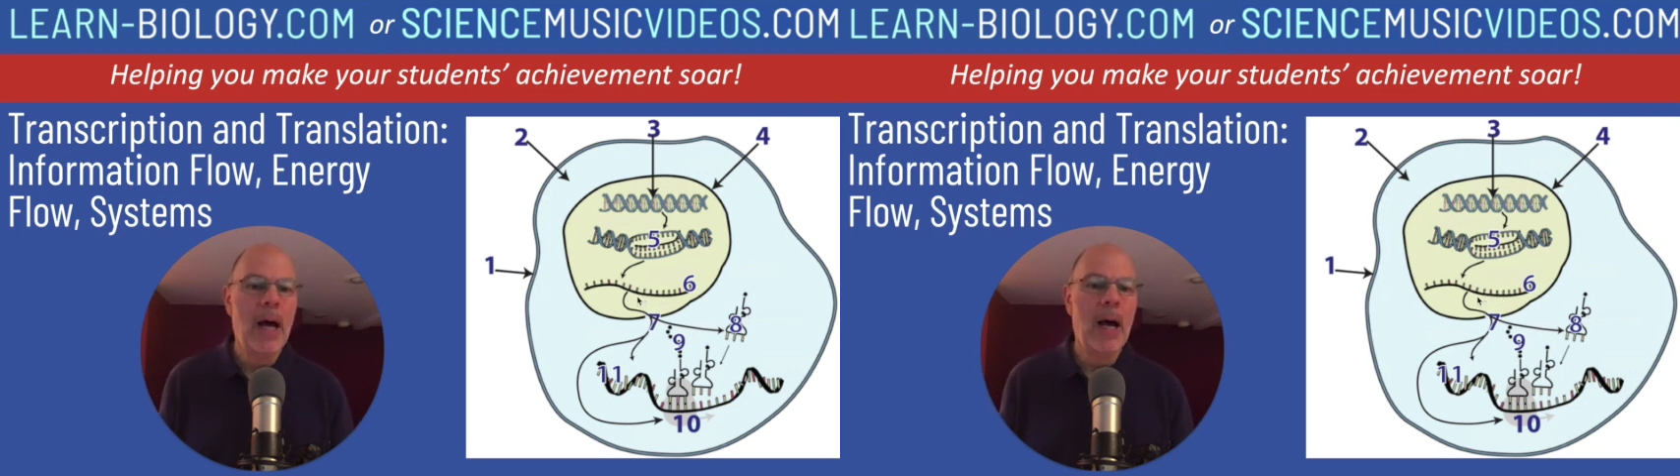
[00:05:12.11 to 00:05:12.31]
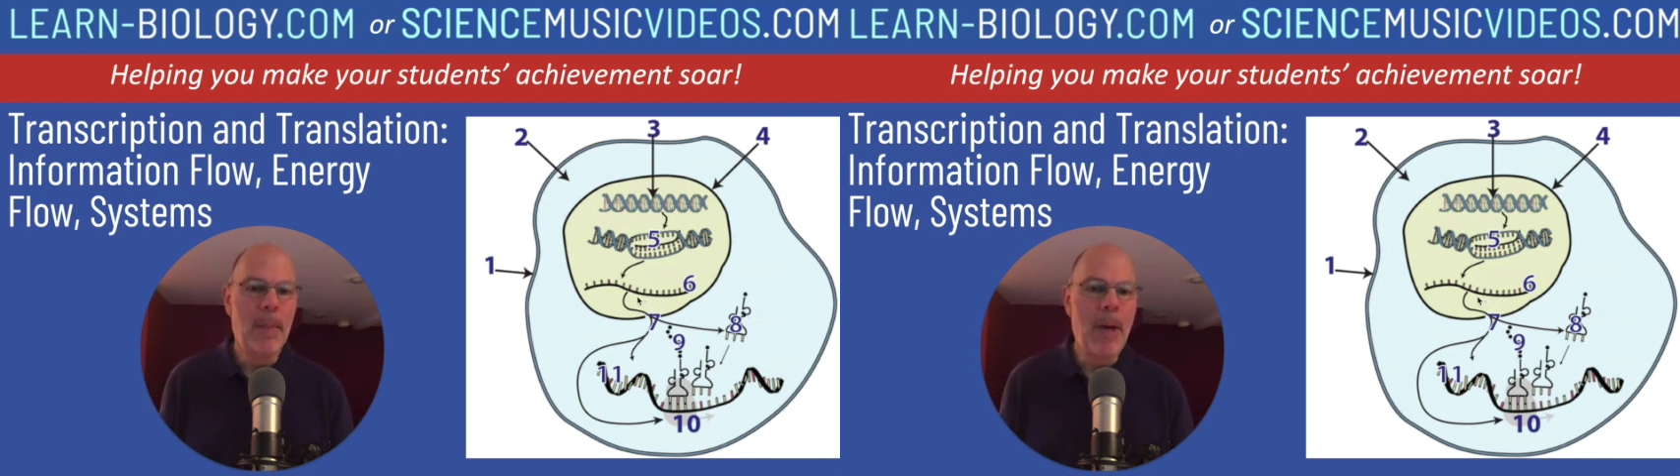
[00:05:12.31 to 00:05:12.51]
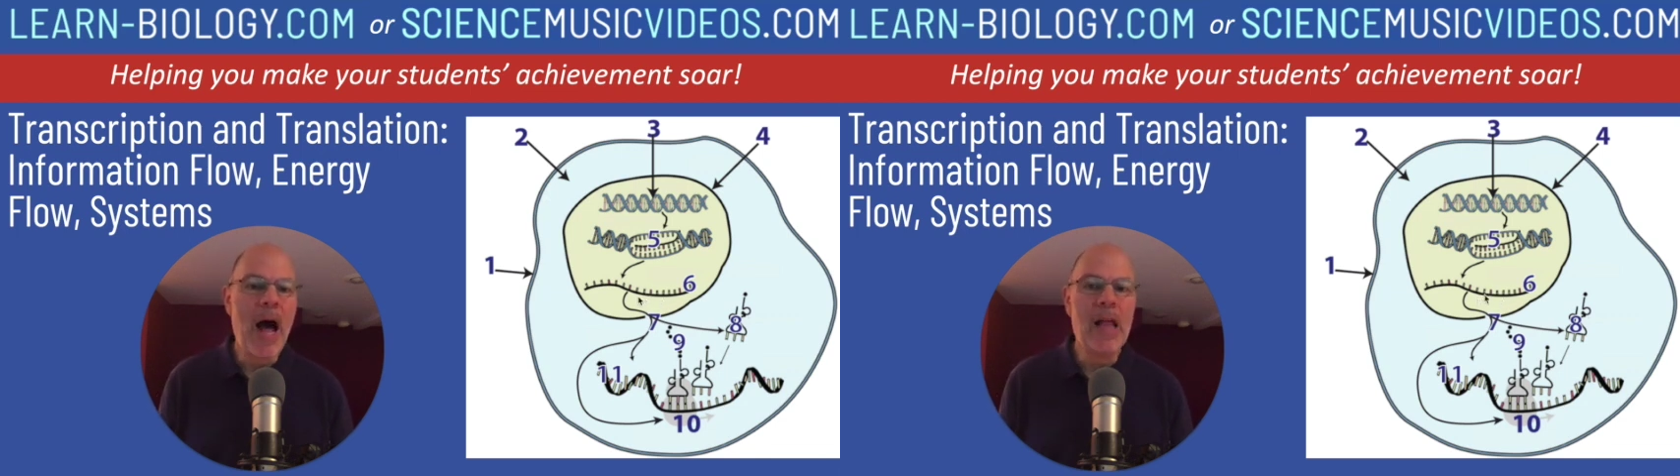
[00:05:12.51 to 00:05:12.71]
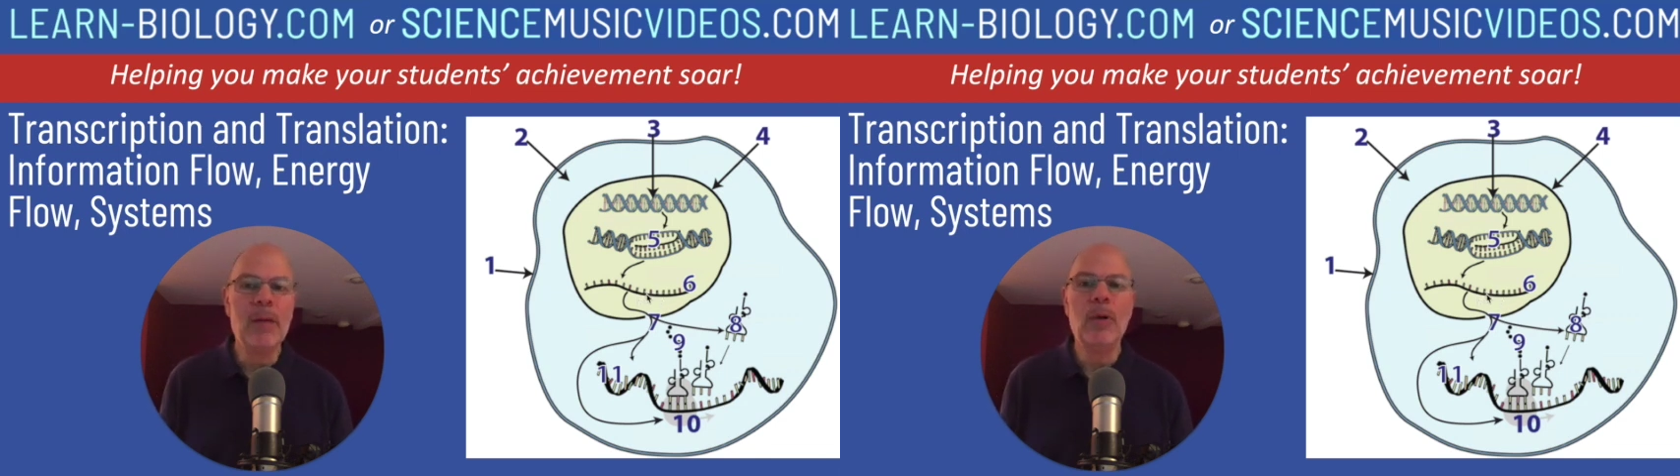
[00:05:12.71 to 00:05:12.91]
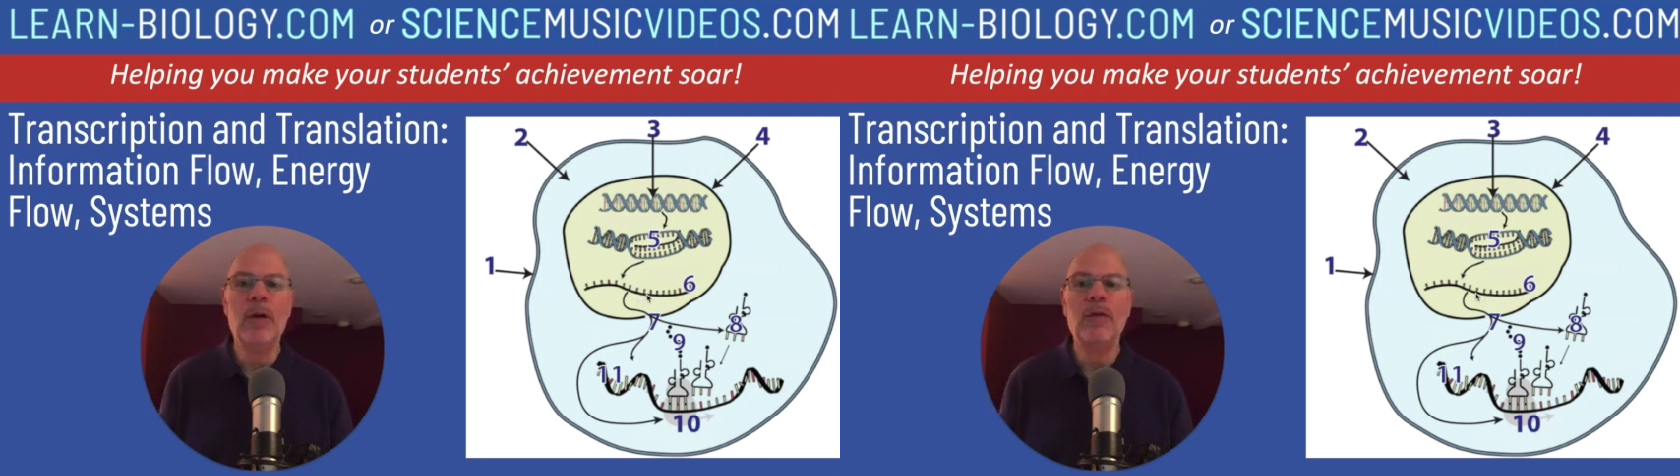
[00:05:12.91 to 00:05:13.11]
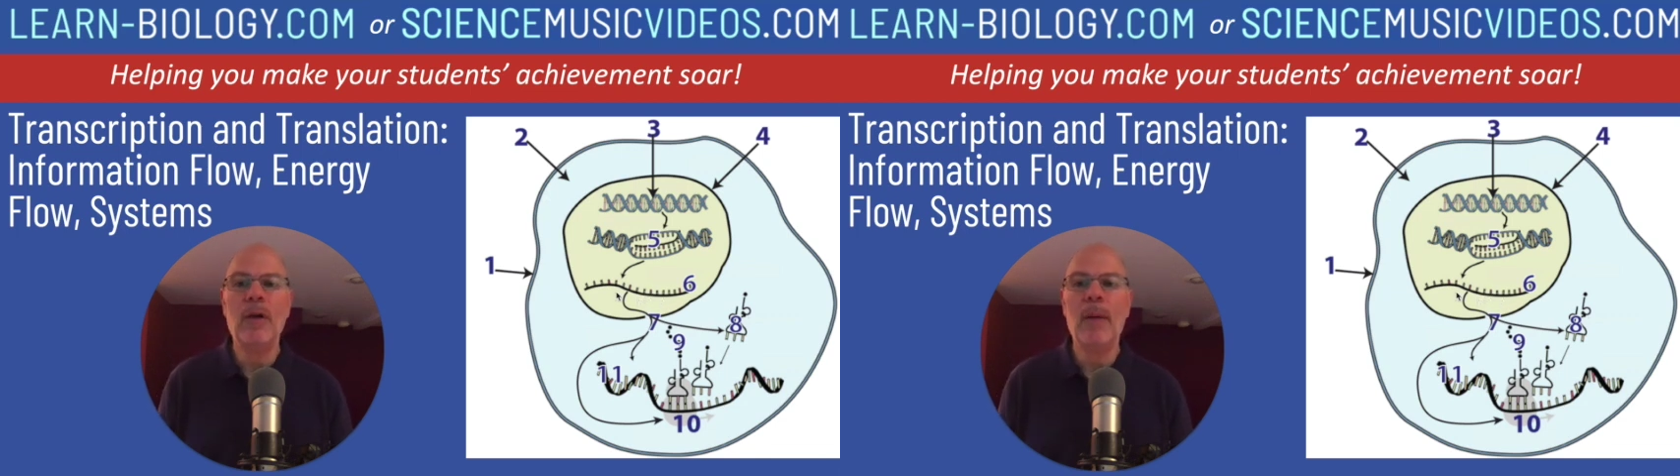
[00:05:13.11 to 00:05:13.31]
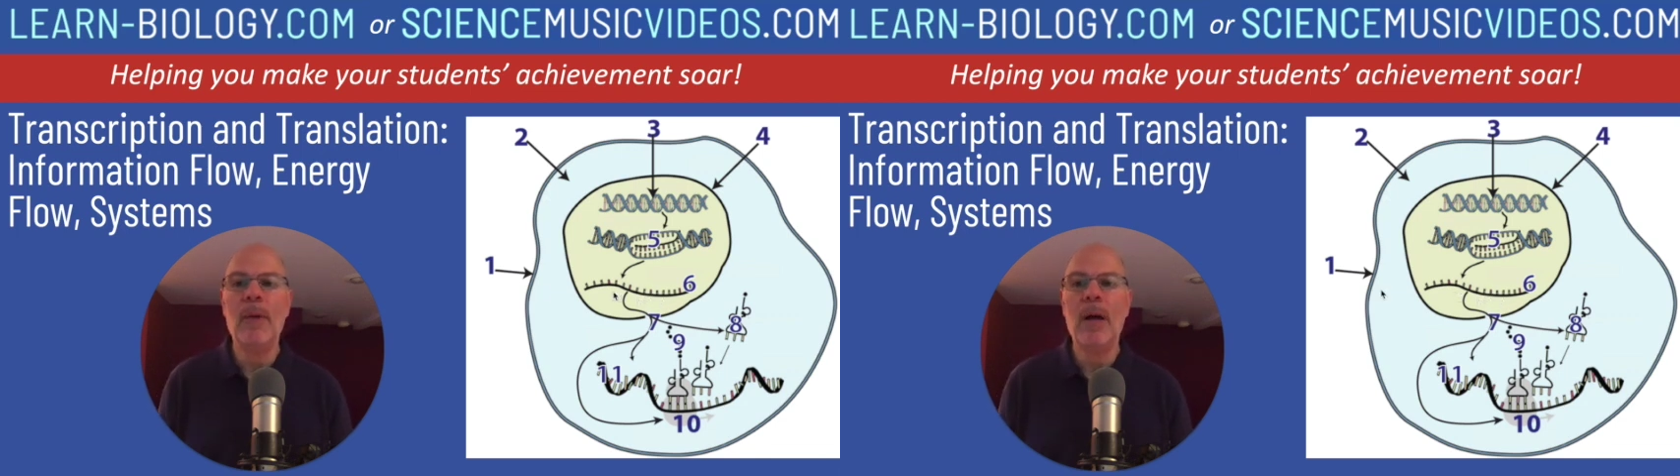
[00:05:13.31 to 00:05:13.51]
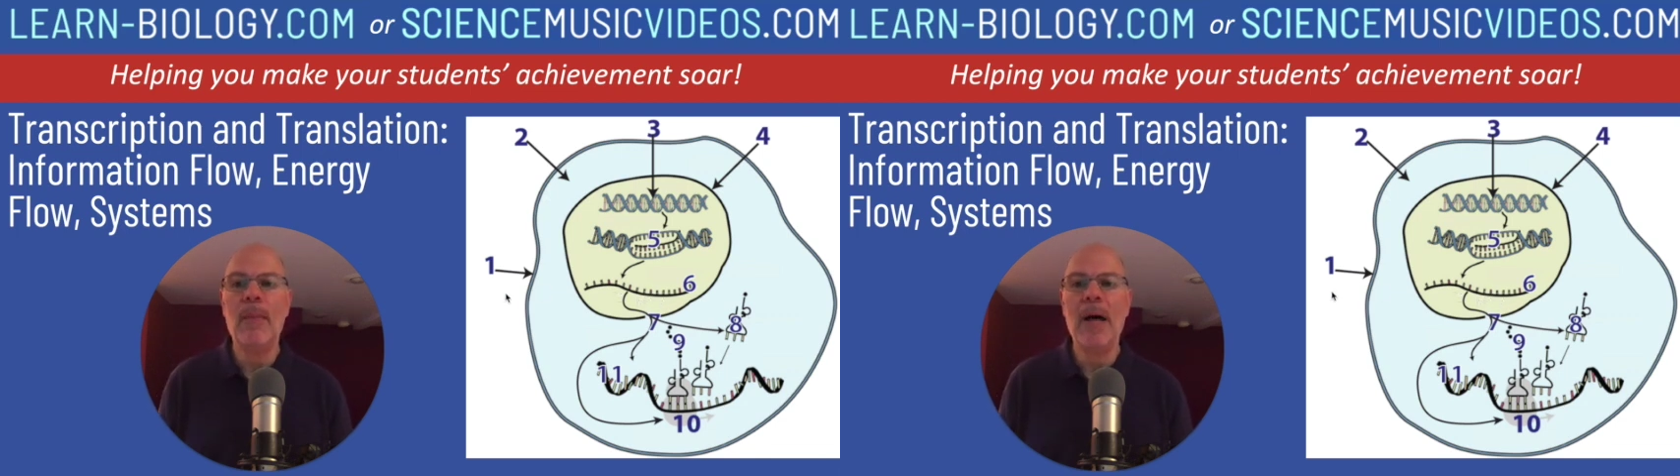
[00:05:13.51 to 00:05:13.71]
a polymer from
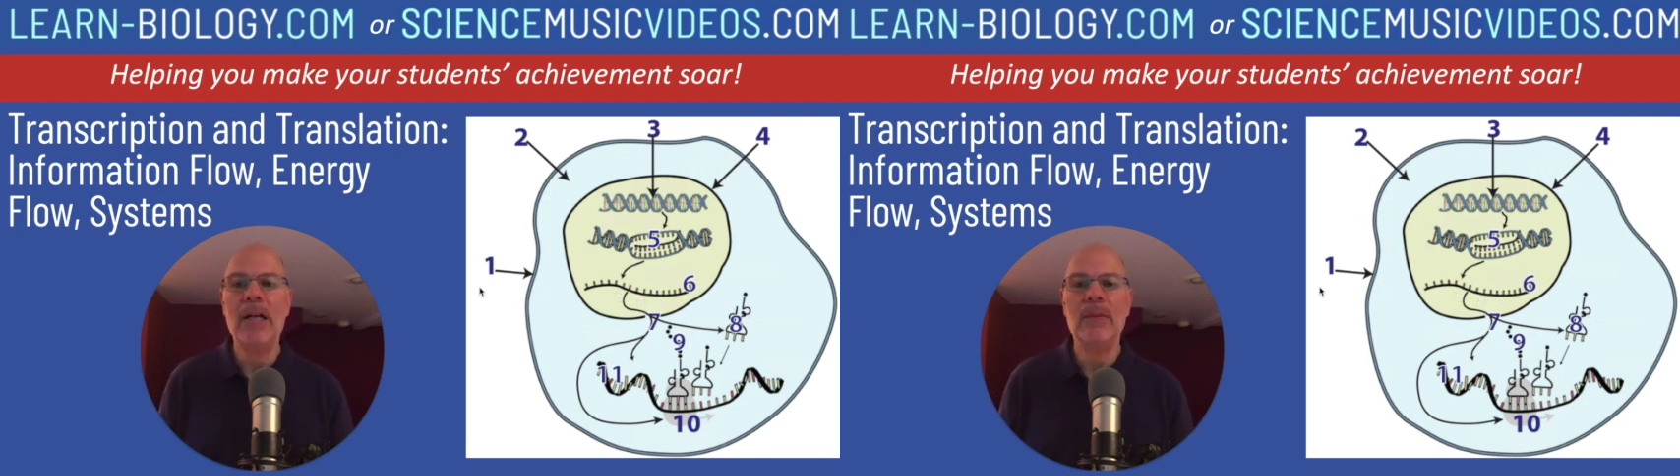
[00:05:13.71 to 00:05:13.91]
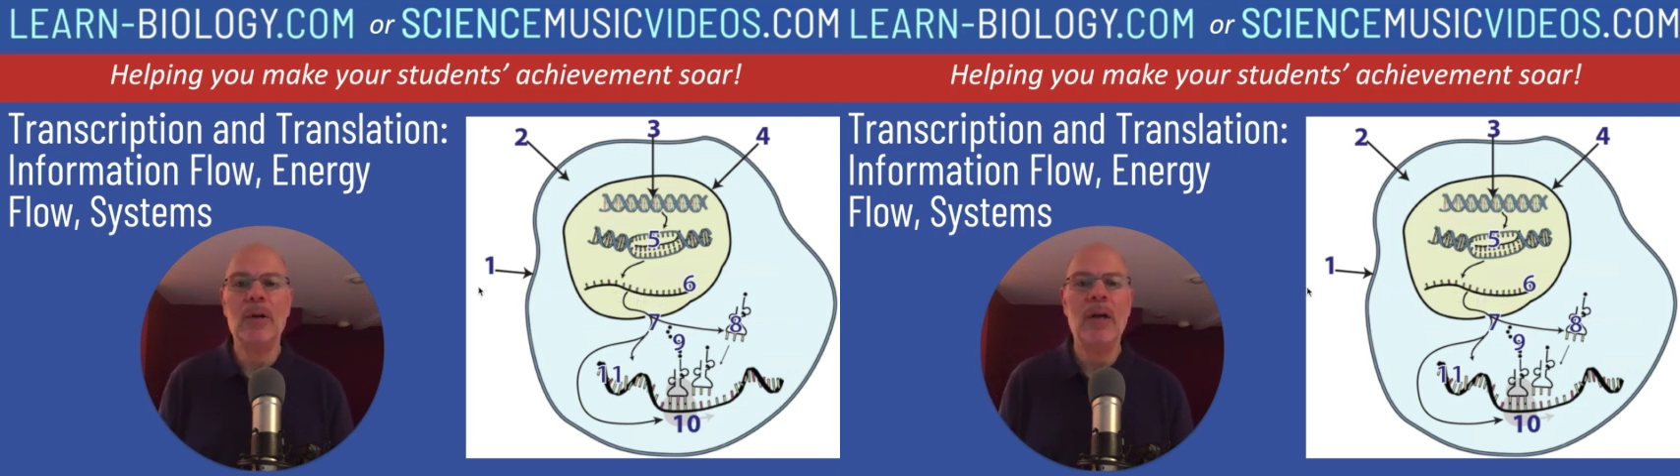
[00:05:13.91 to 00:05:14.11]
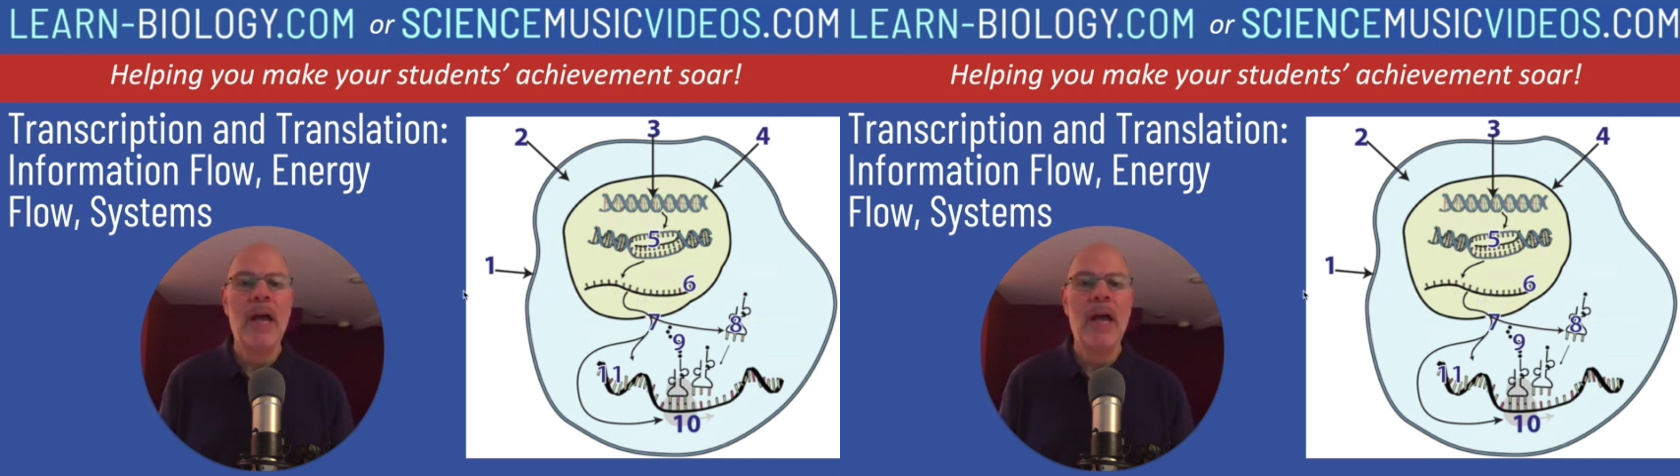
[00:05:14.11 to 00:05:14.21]
a monomer.